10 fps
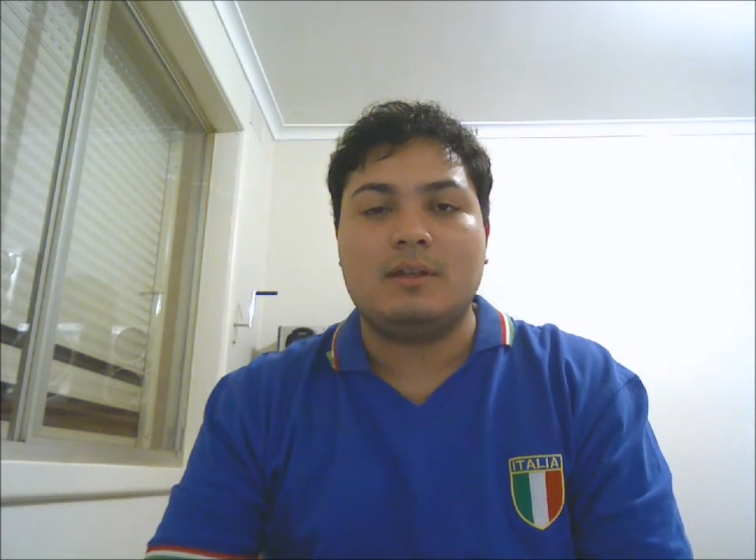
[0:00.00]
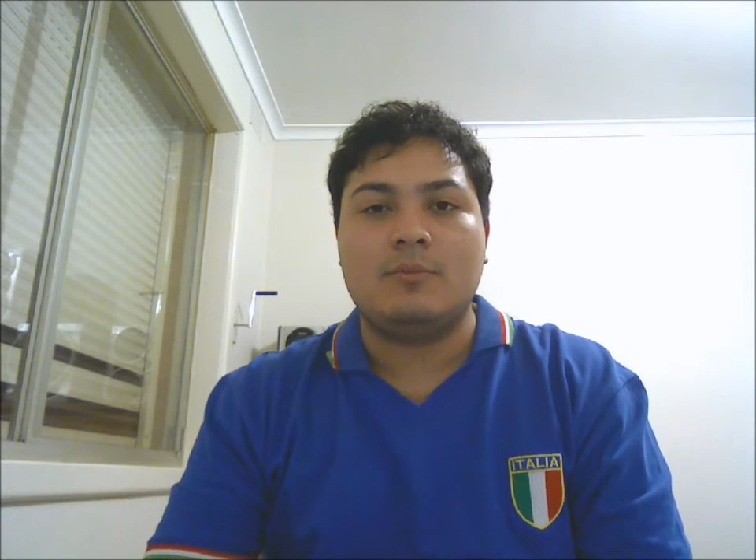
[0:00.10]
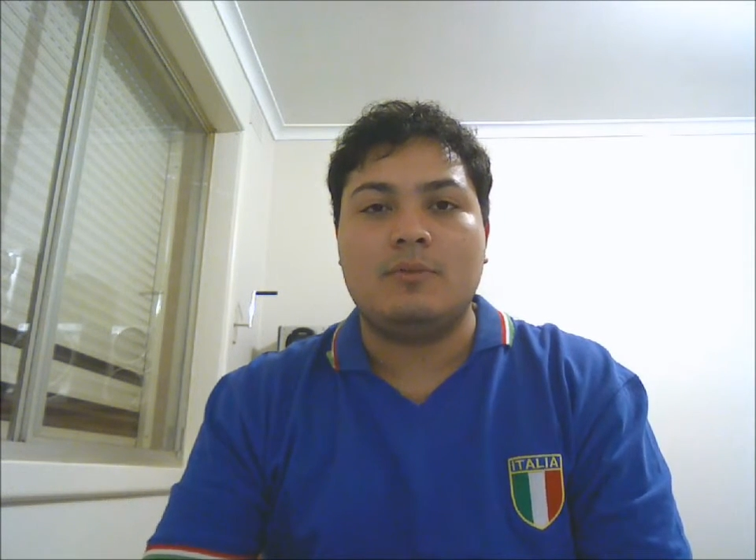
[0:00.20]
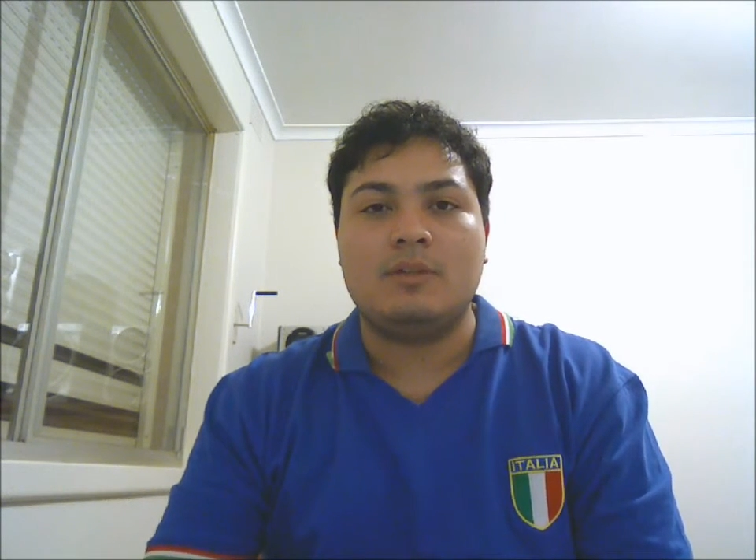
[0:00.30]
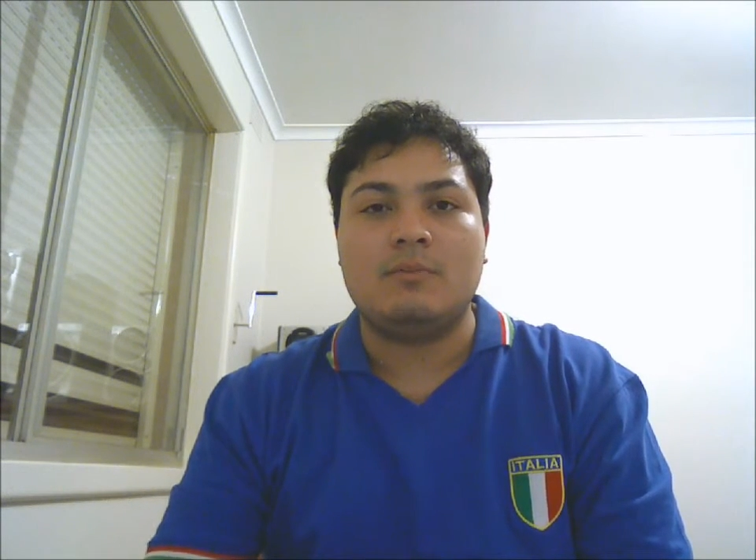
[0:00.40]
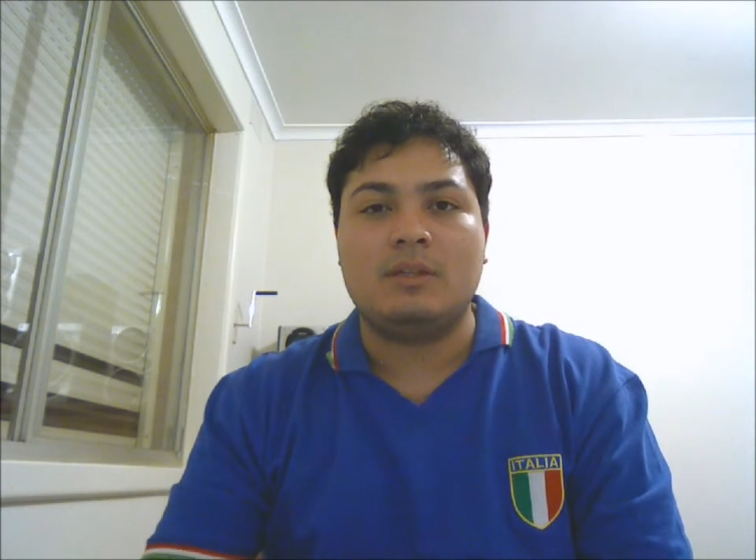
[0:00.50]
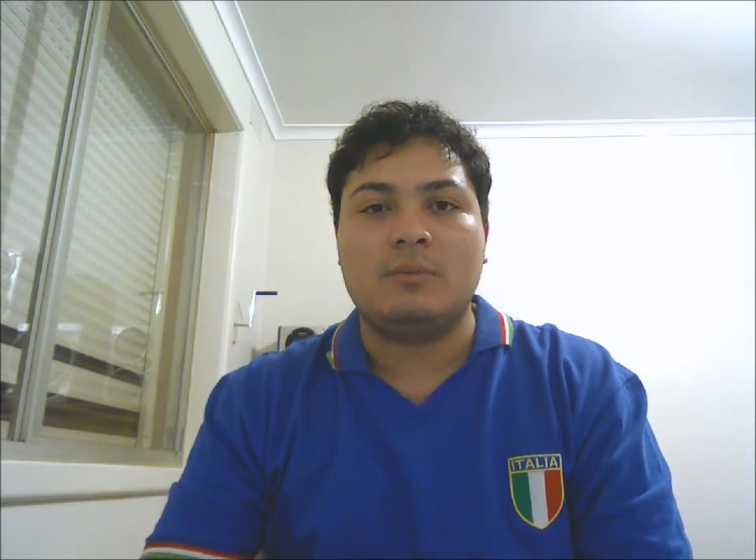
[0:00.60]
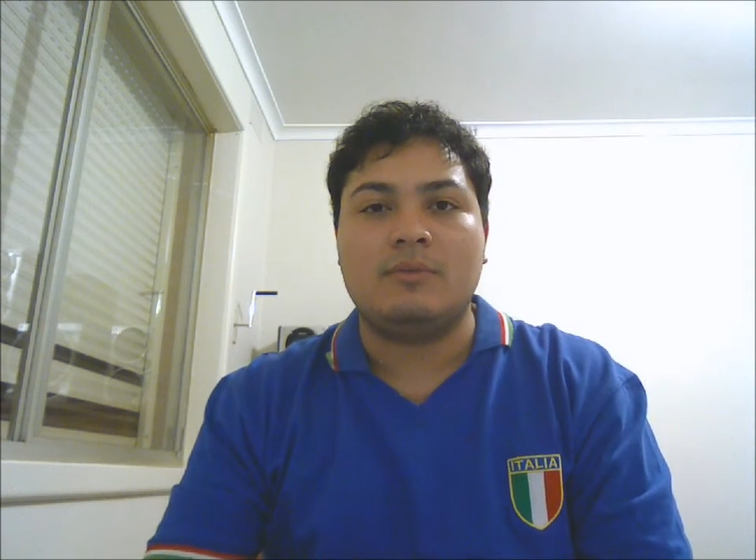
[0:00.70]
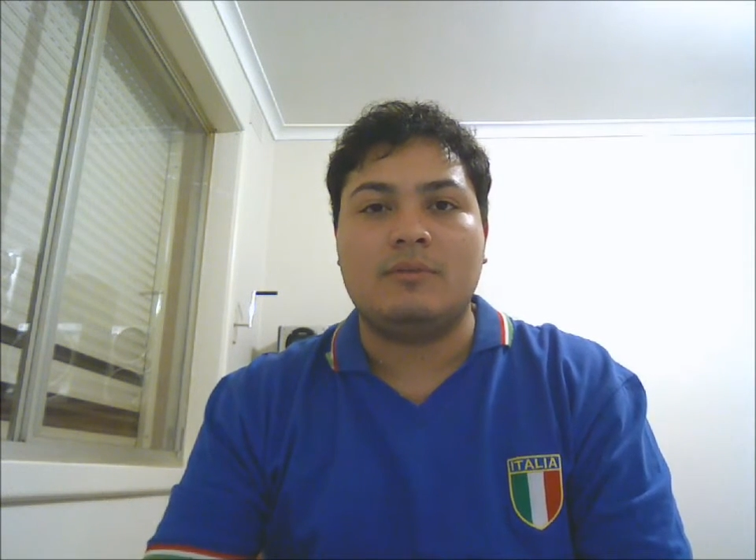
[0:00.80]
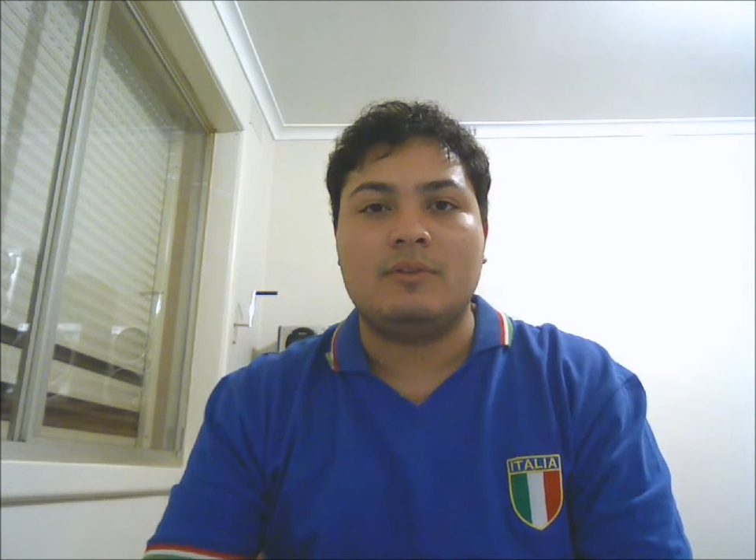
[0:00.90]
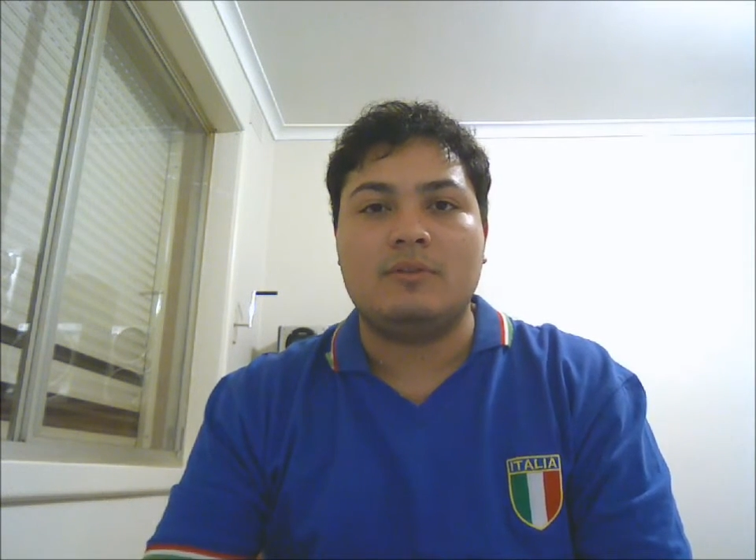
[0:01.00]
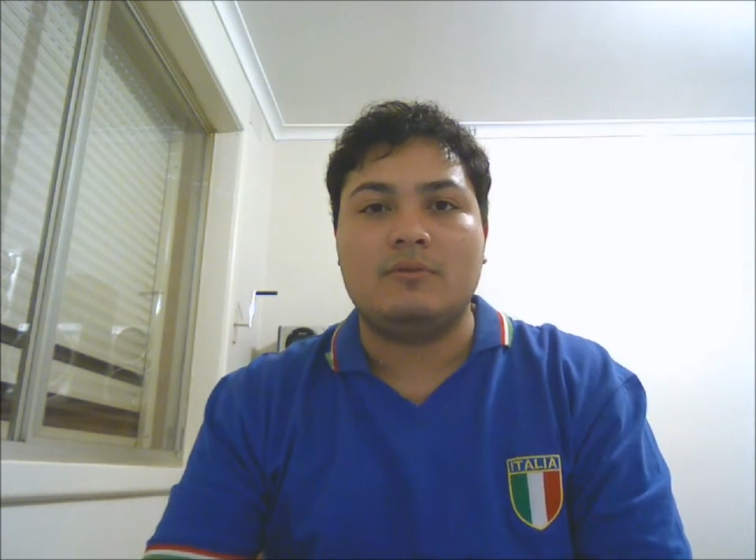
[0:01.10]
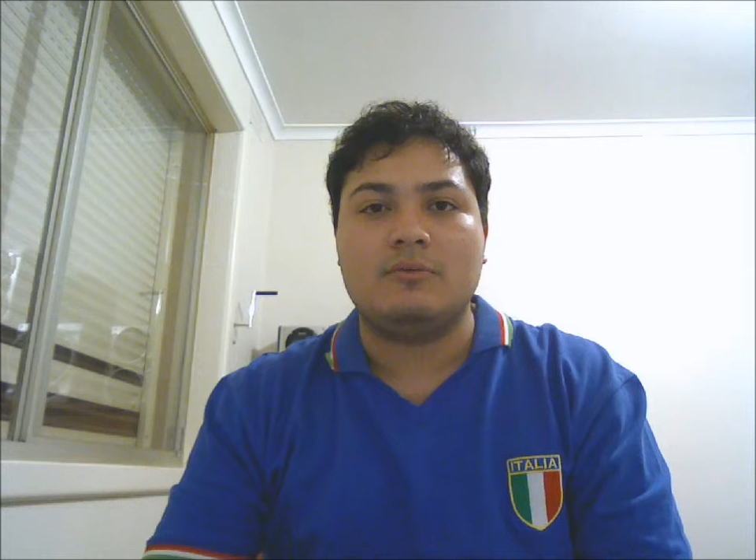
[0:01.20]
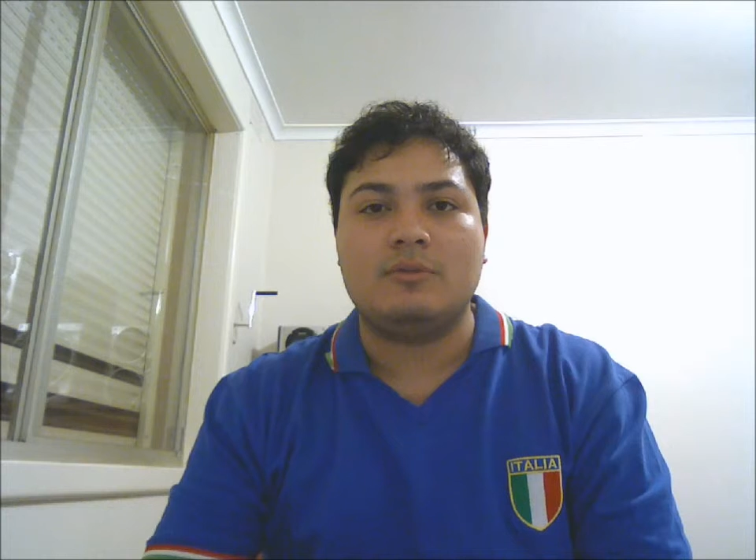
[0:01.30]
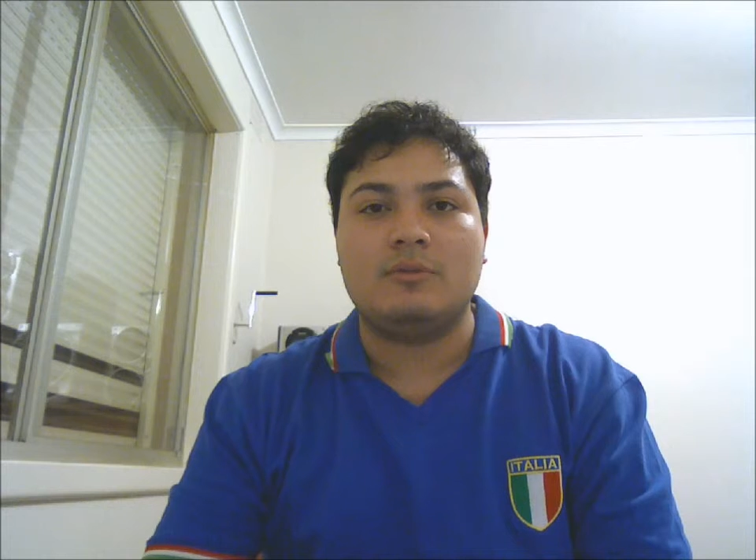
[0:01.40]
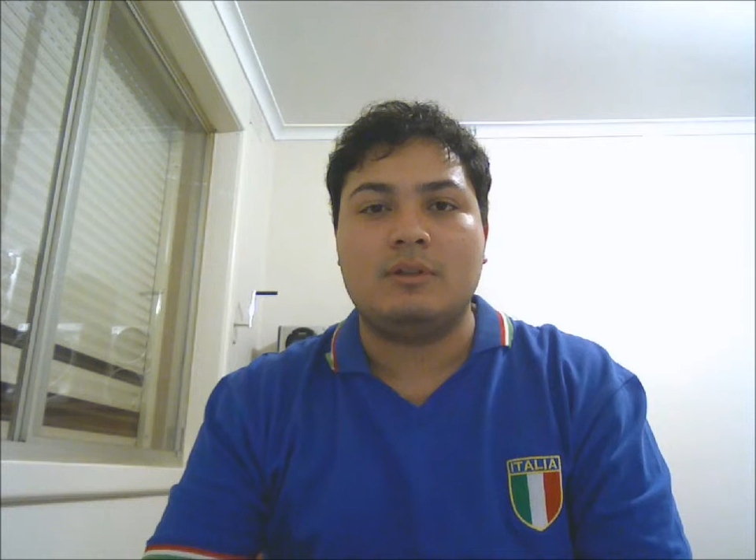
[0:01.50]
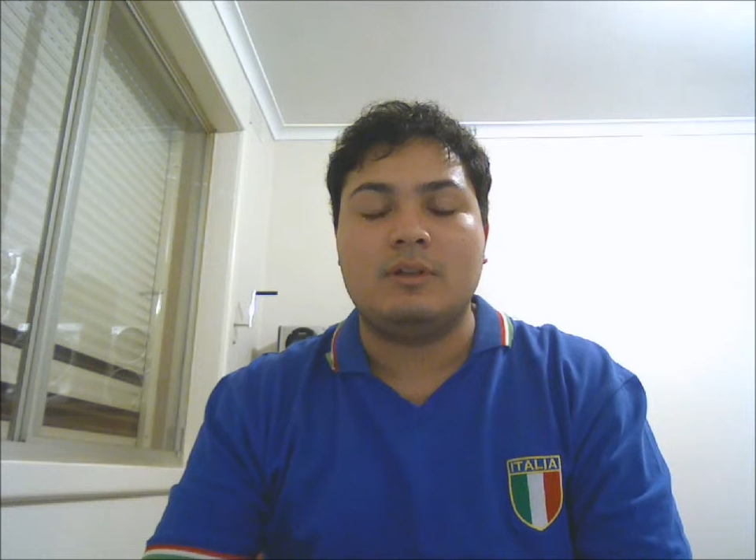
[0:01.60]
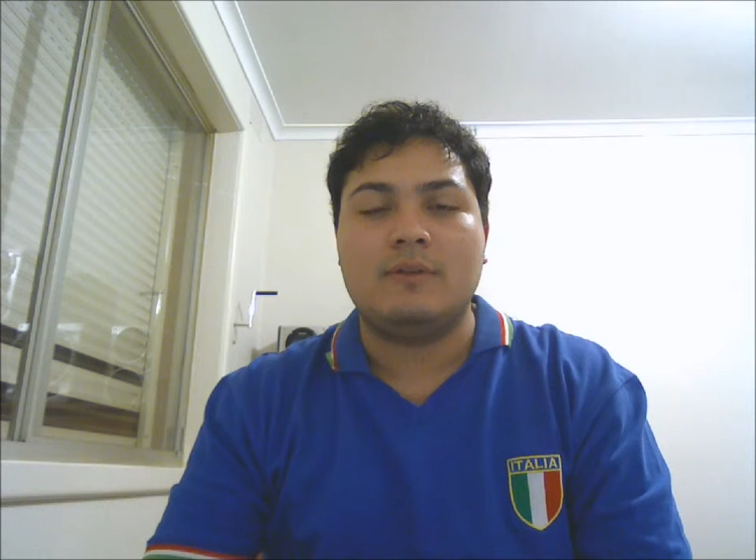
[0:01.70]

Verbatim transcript: put him in the provisional squad